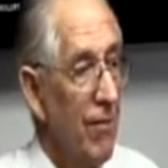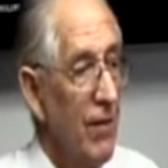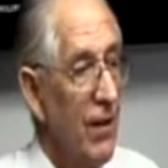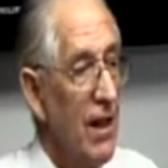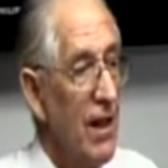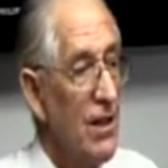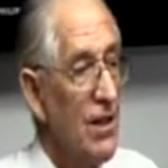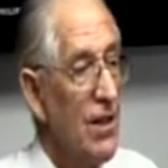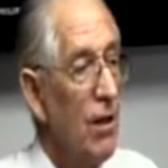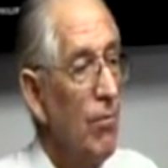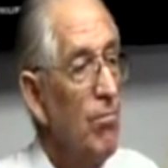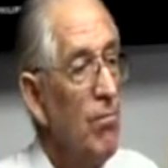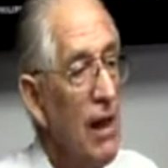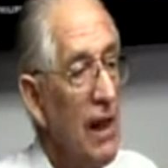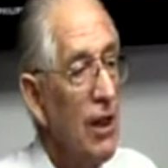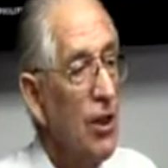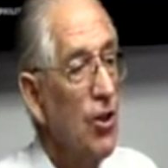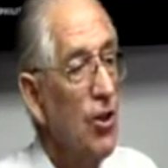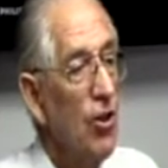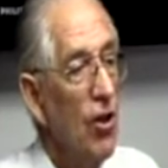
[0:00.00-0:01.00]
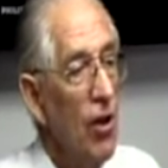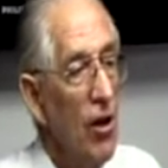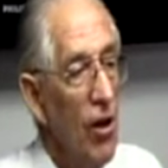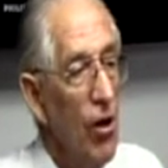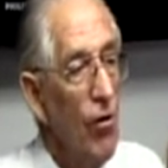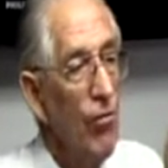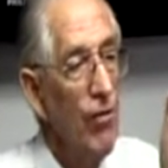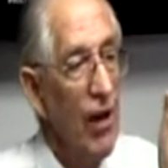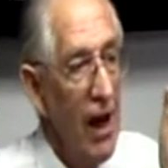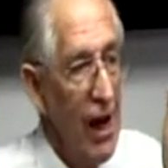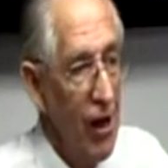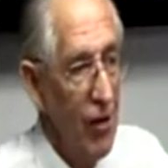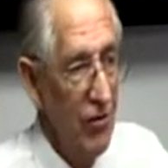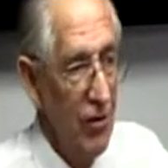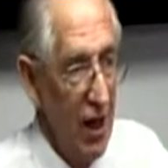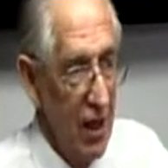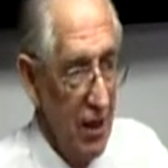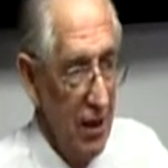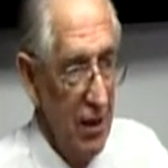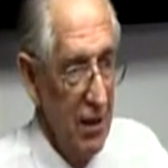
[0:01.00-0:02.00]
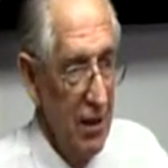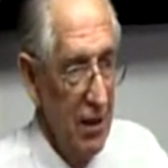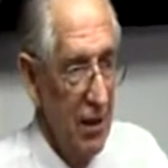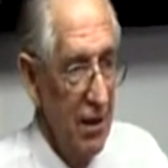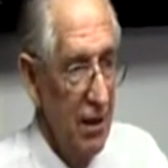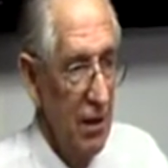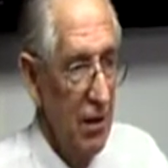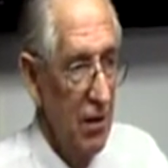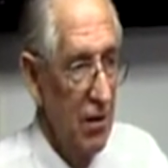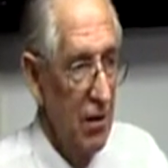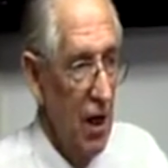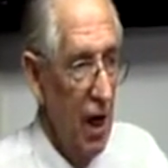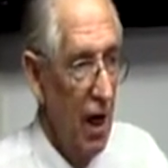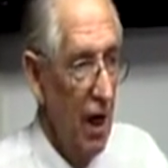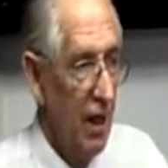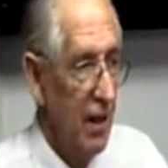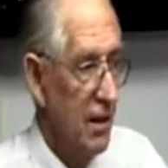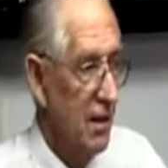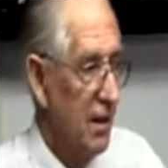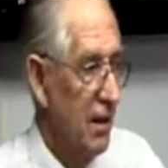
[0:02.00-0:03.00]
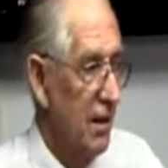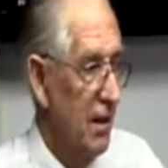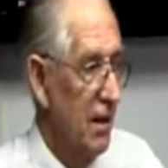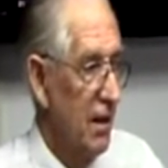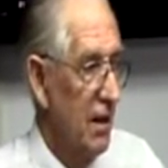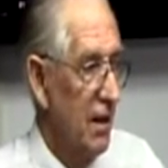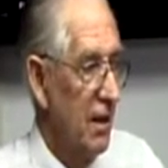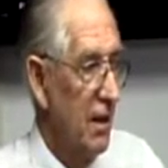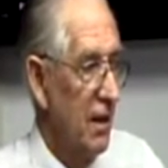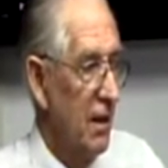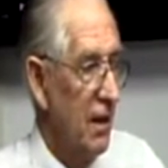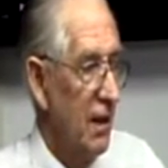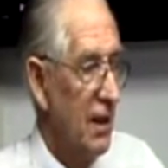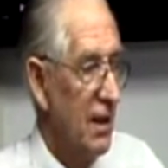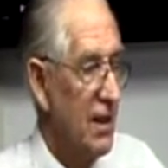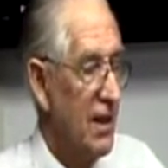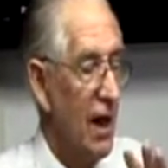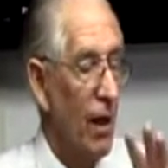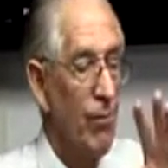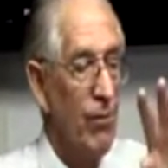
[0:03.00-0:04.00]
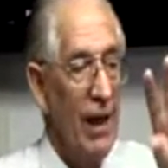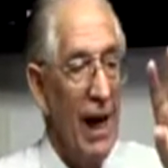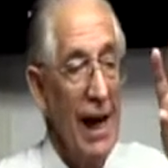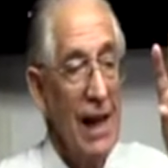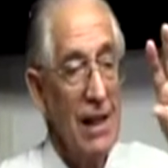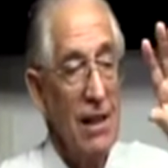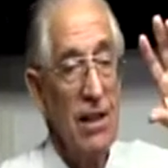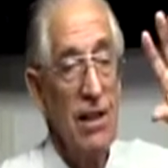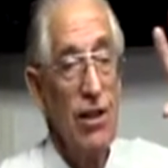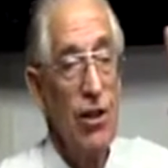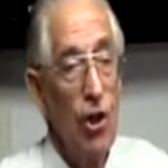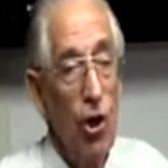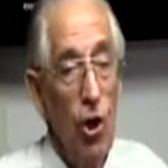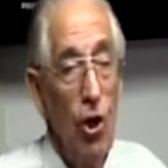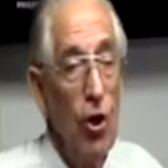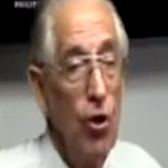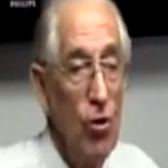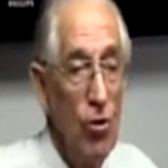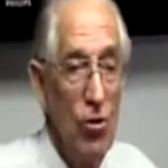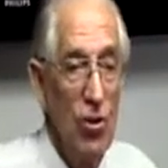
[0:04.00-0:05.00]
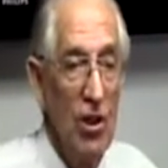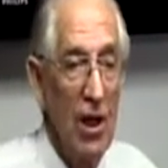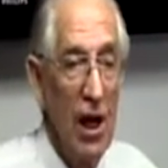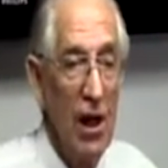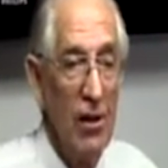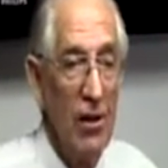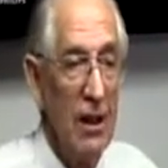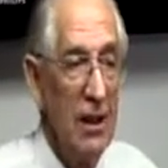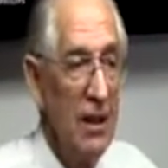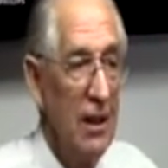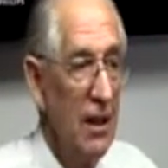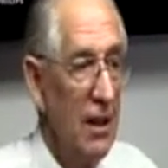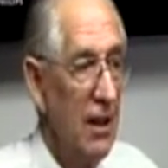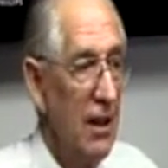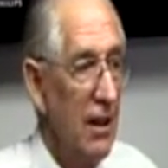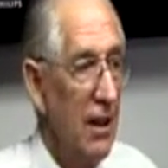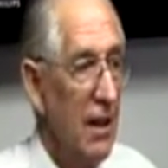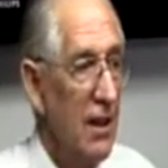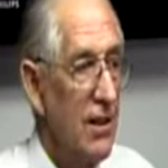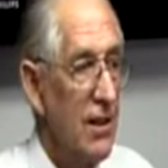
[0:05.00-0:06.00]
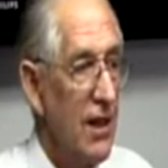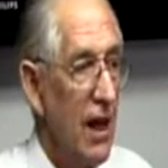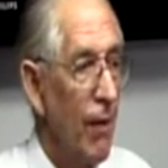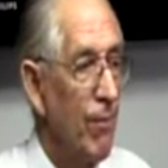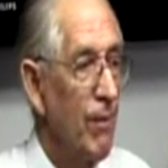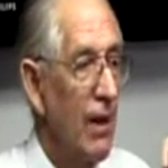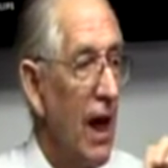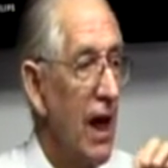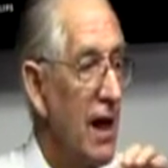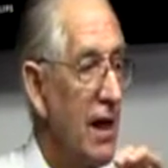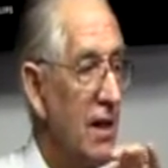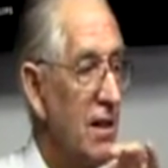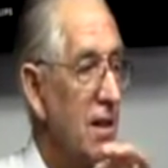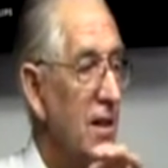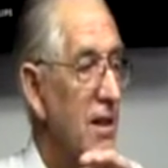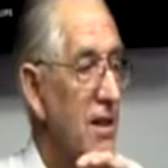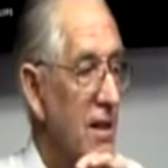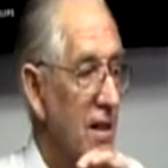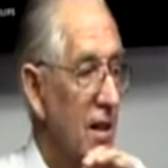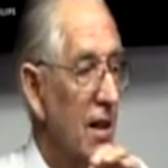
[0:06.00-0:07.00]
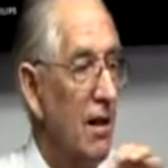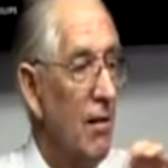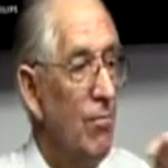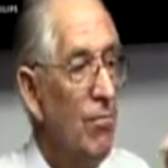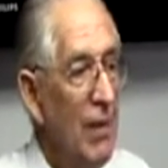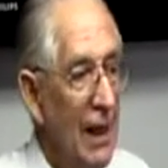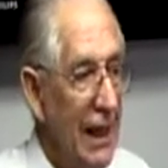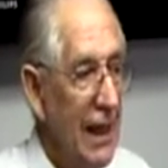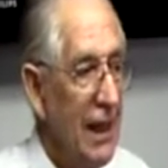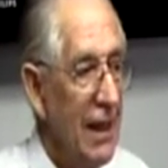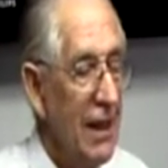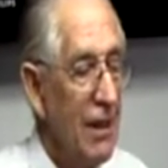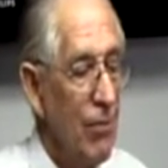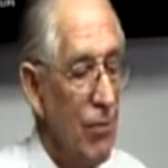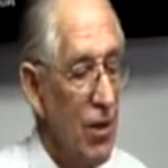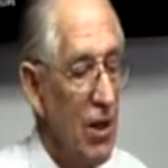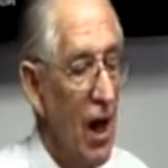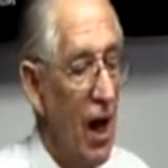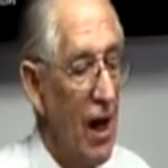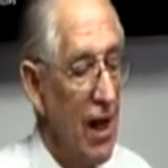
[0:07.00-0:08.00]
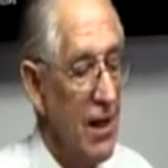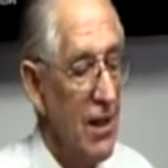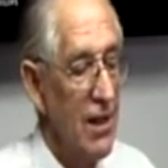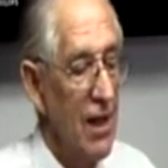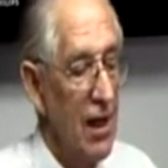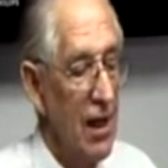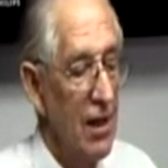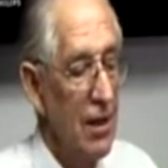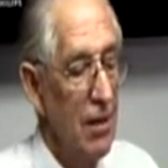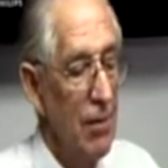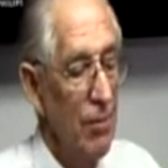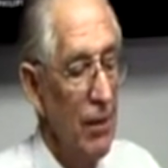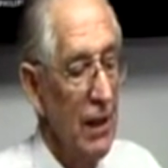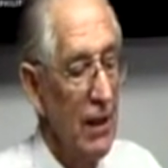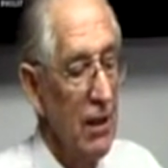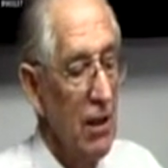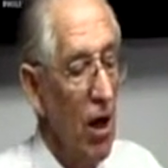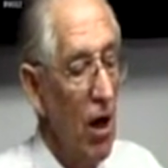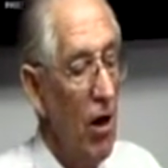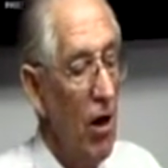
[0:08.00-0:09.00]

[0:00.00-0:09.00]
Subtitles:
There's a mixture of error, right? In some cases, huge error. In some cases, medium-sized error. But